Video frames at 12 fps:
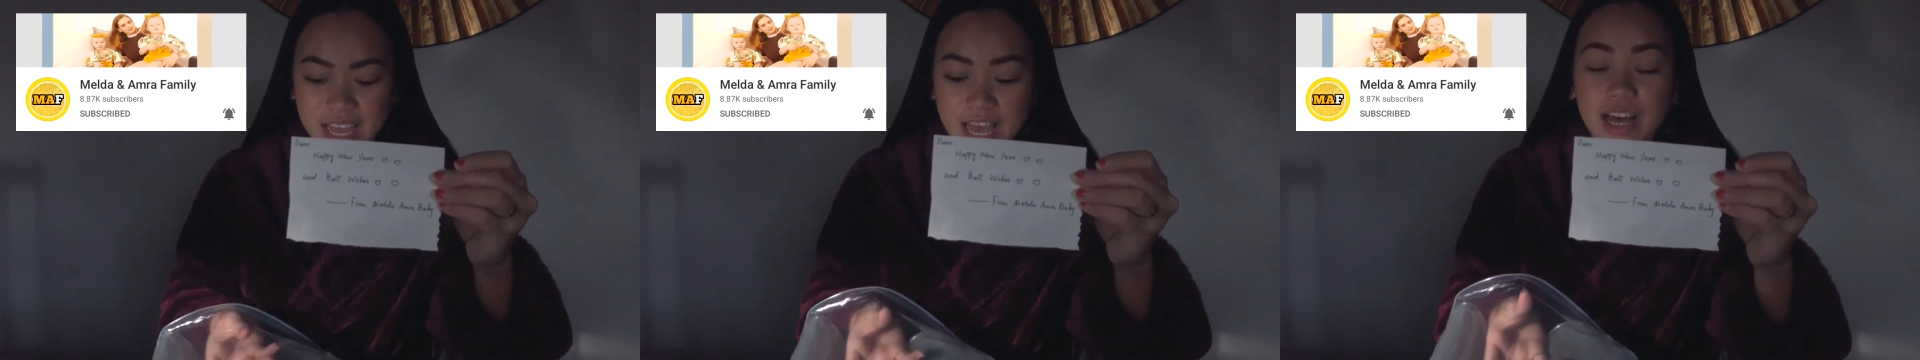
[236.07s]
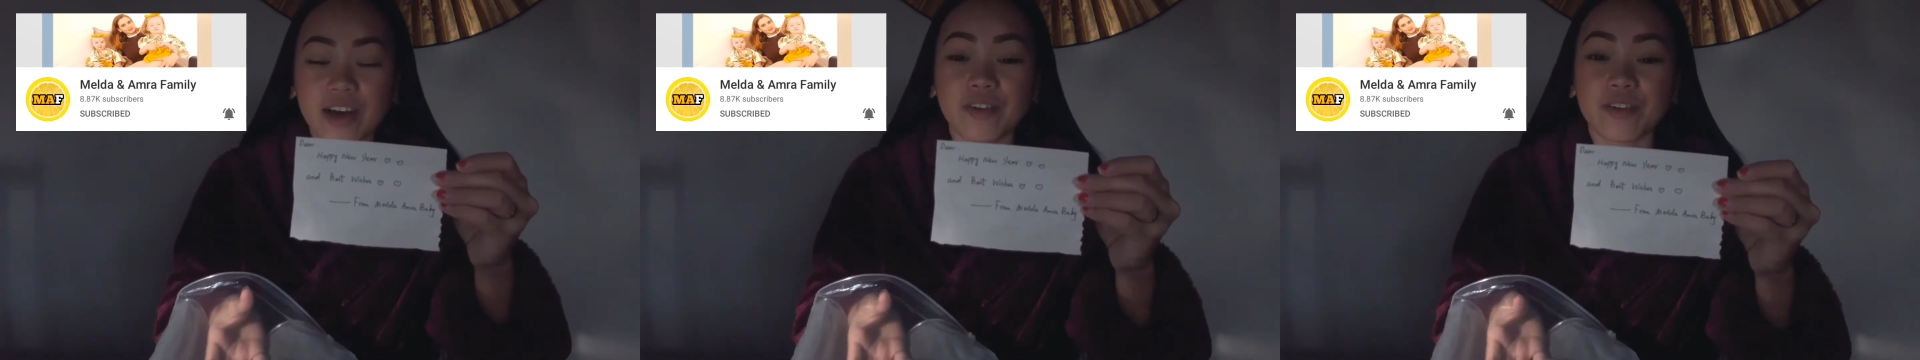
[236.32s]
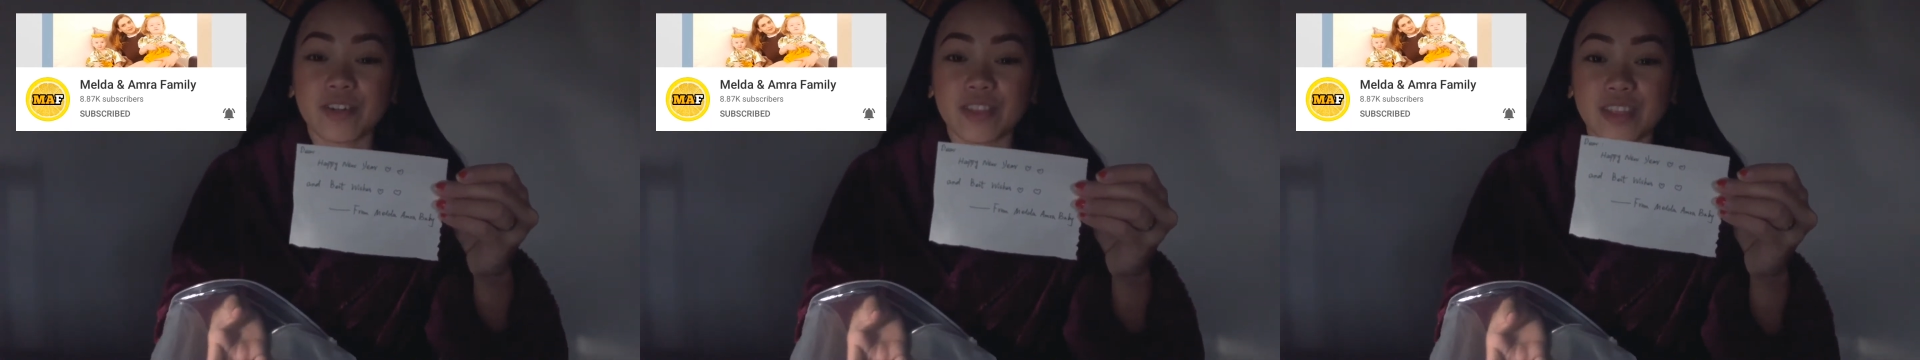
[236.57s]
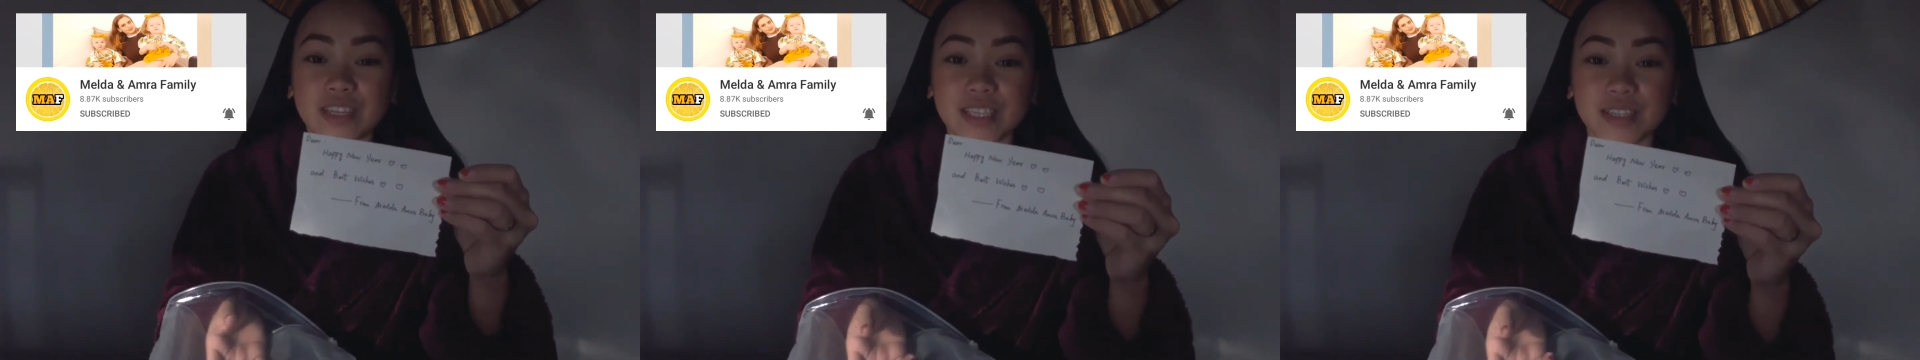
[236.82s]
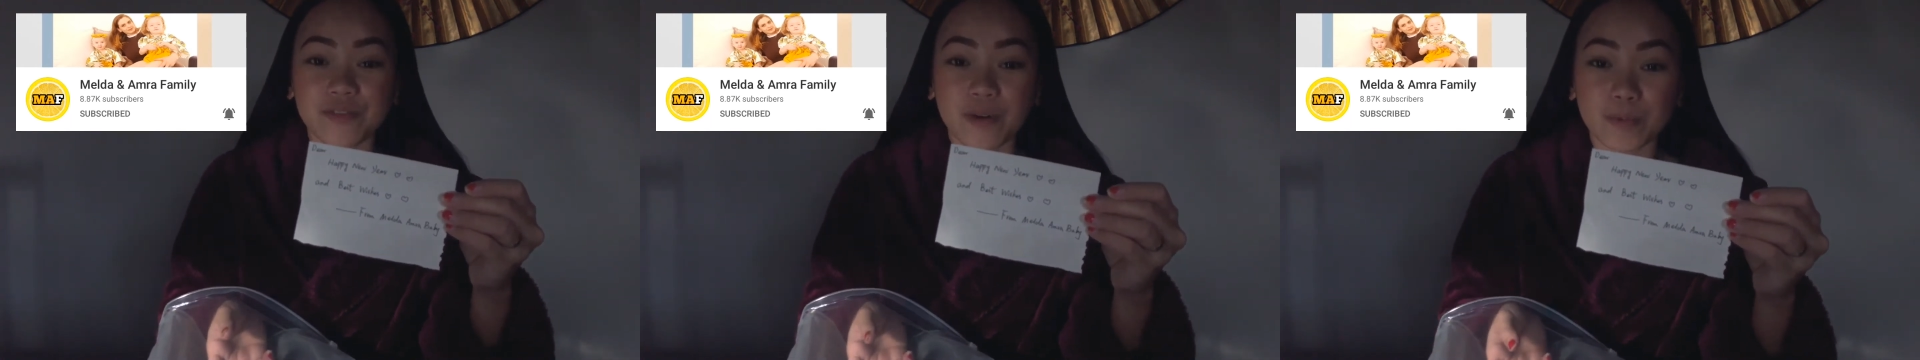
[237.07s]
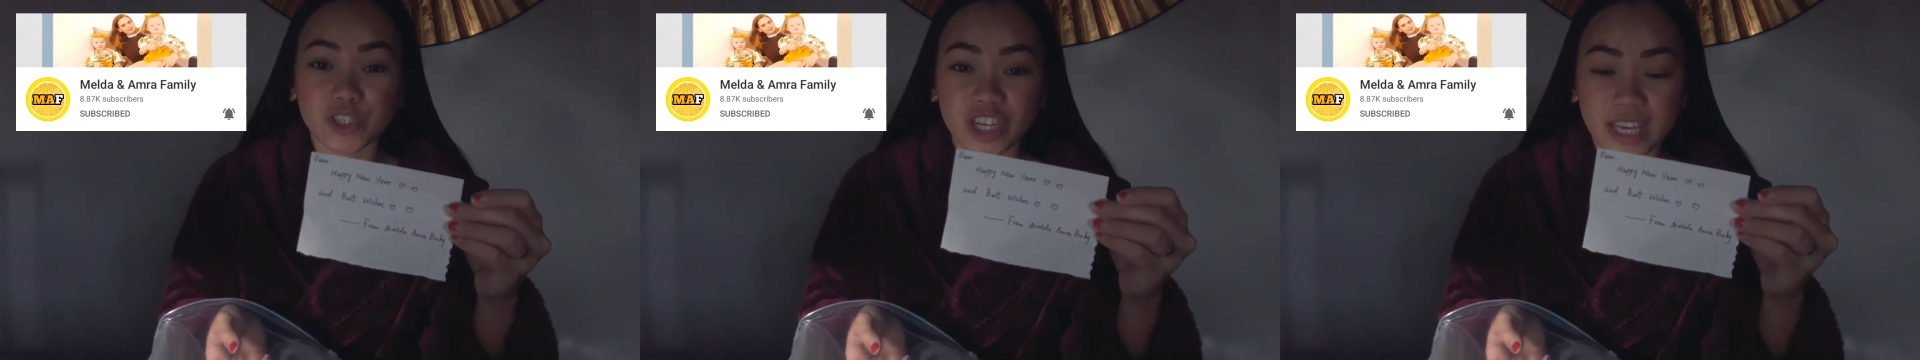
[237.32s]
Oh, this is
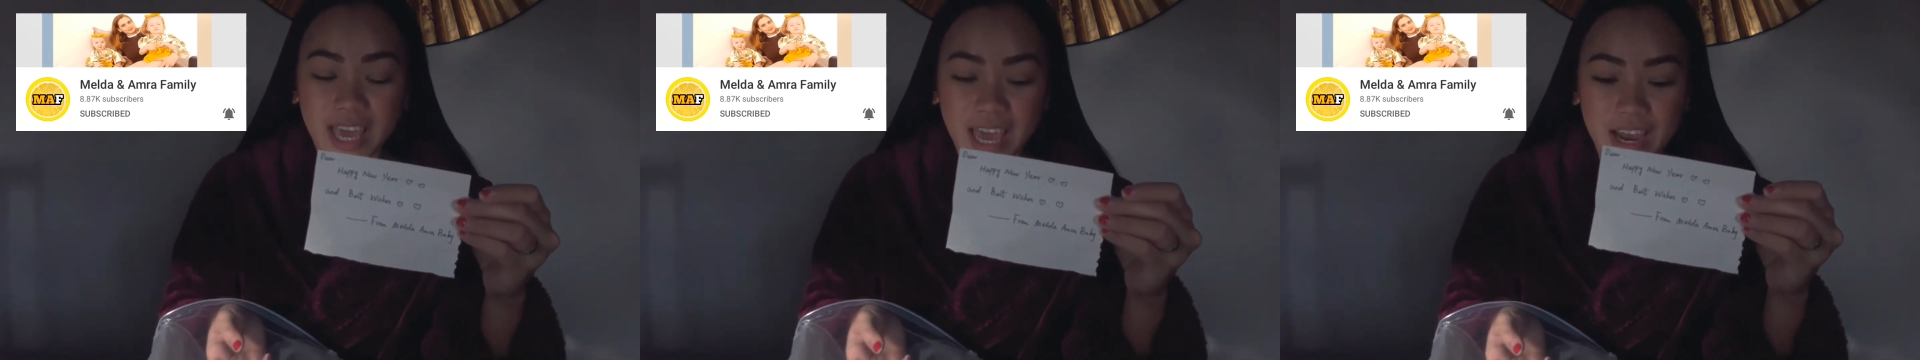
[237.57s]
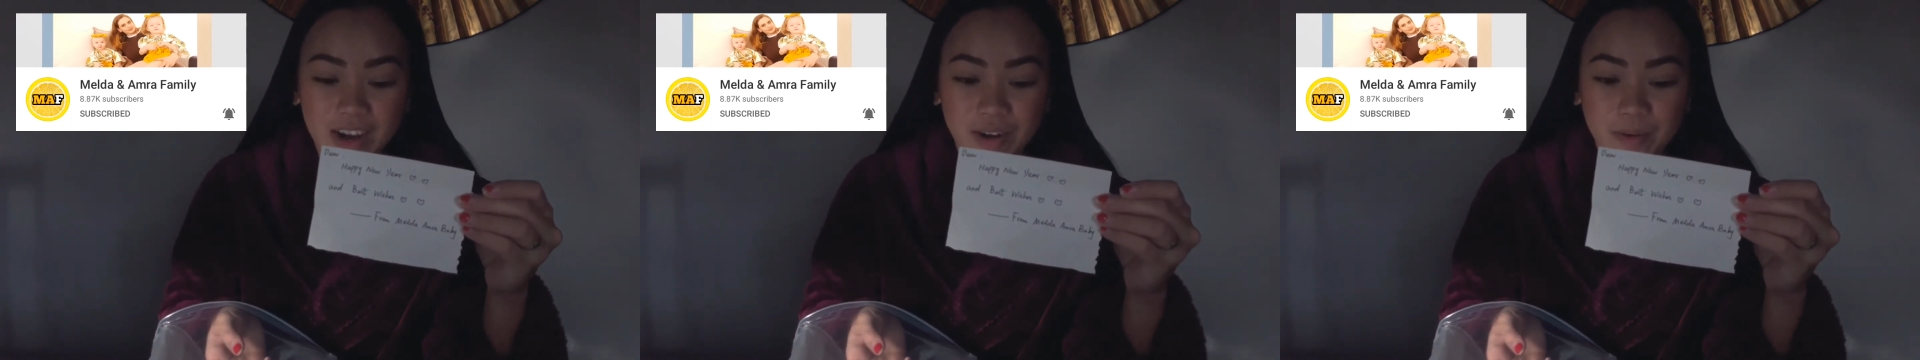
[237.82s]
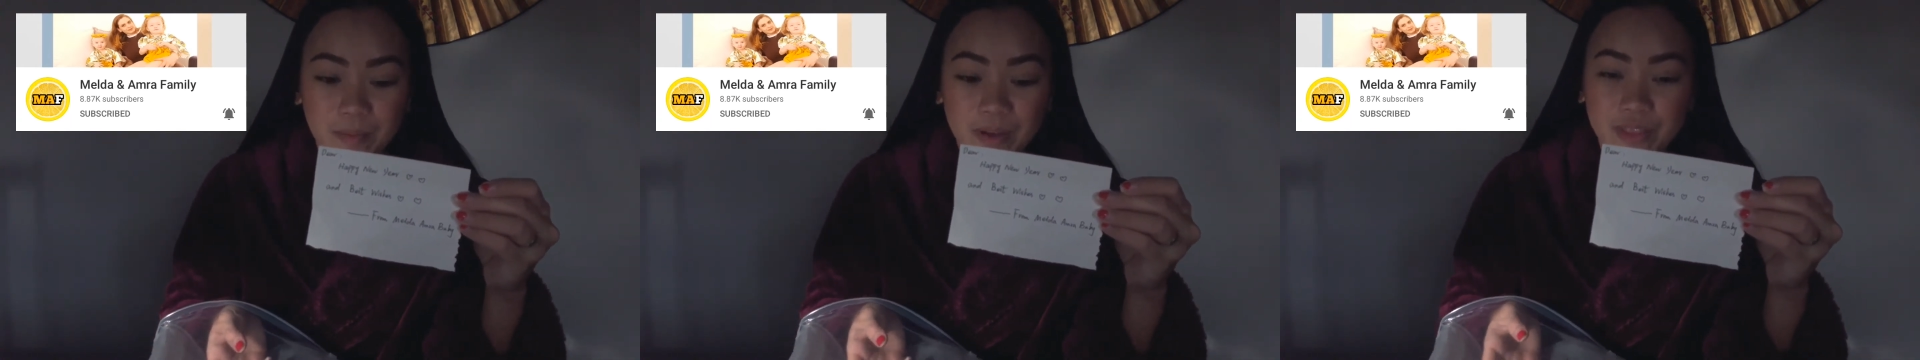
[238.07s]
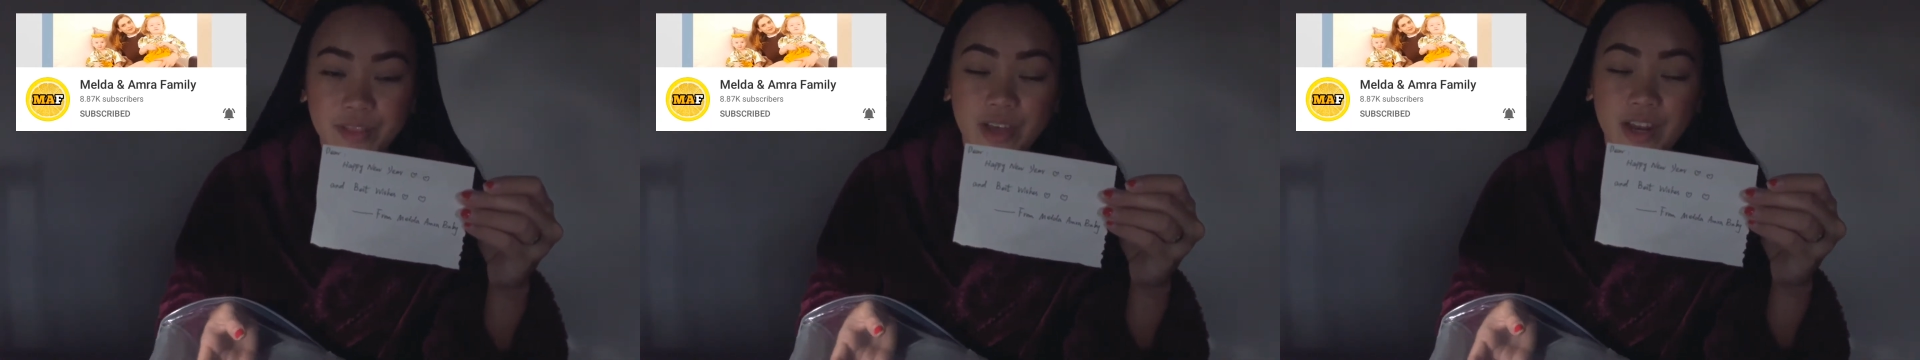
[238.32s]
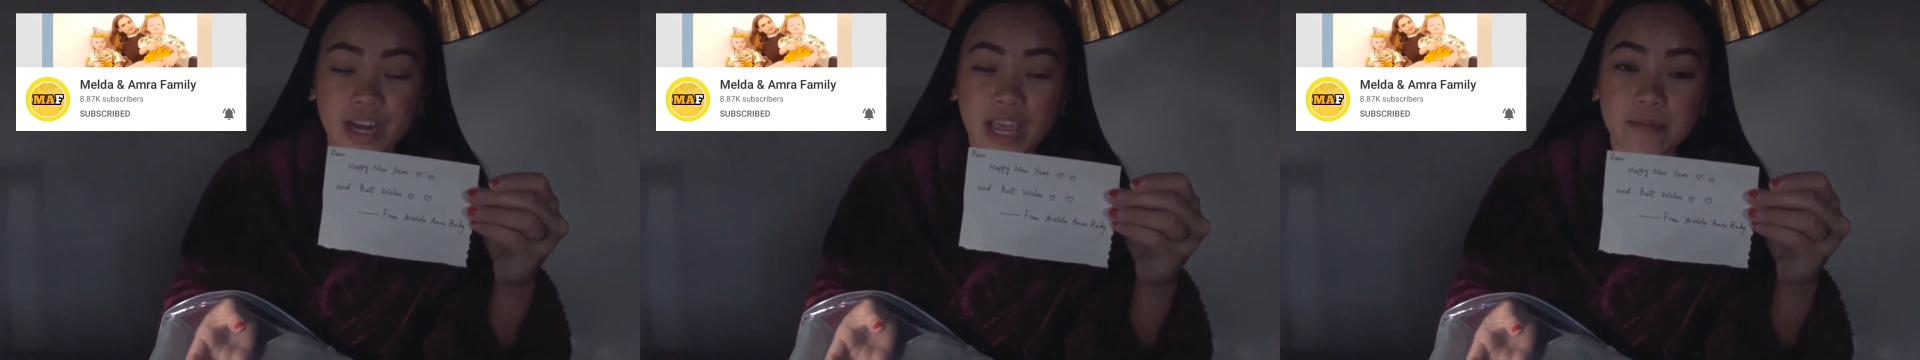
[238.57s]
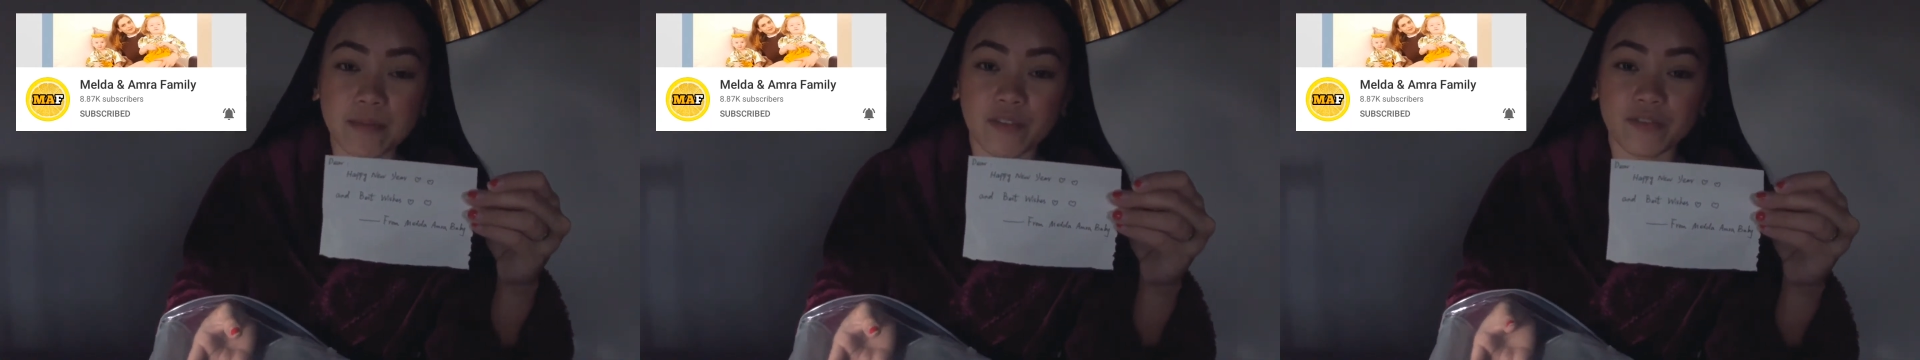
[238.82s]
from Shakir, but the
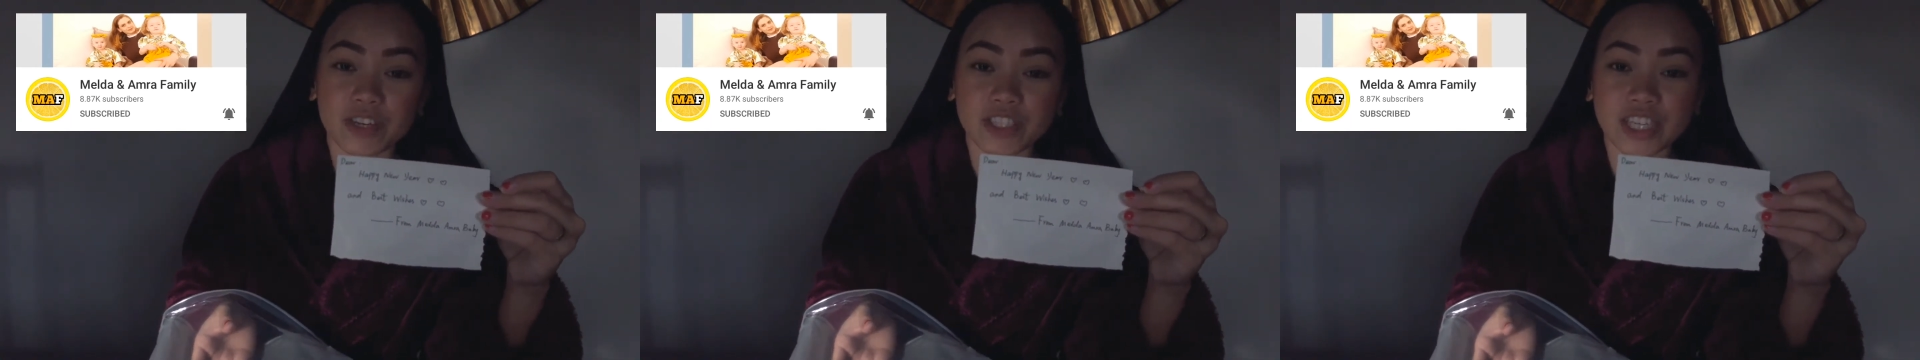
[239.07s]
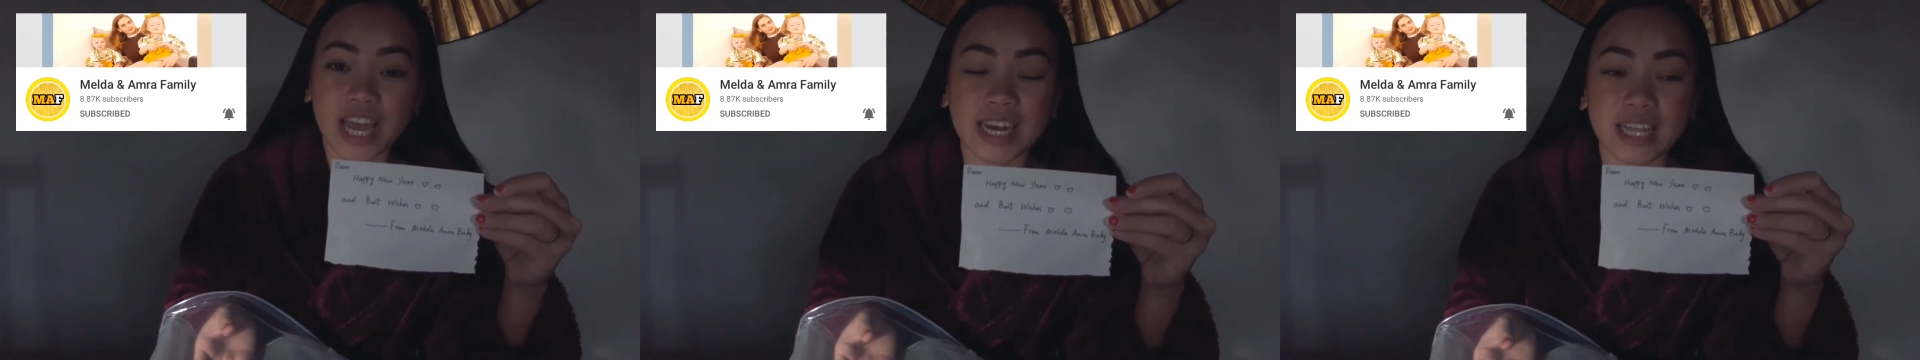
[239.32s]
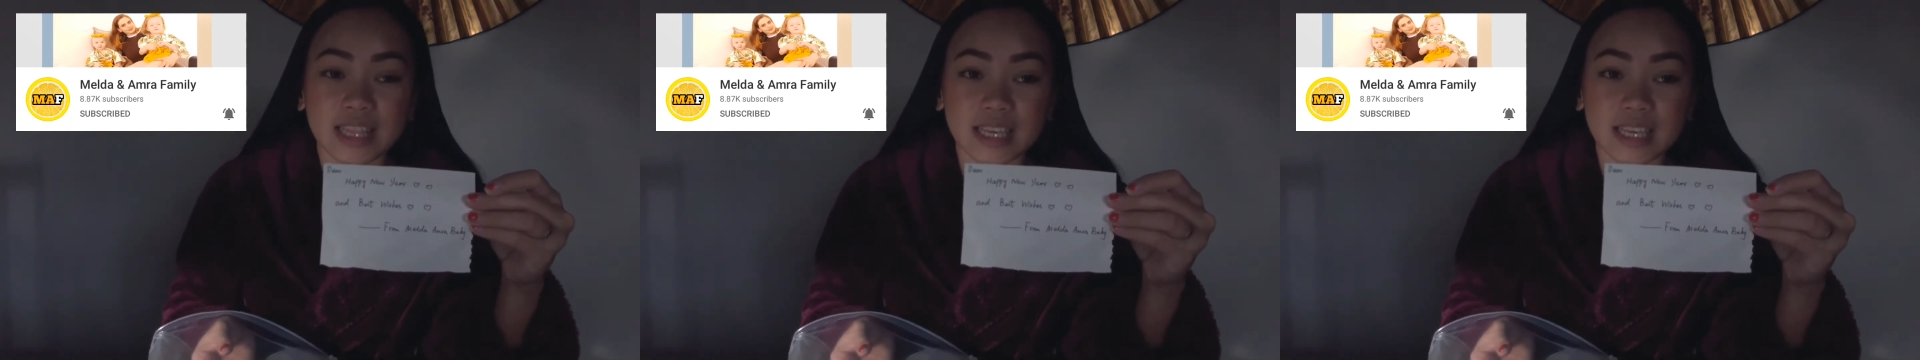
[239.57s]
name of their channel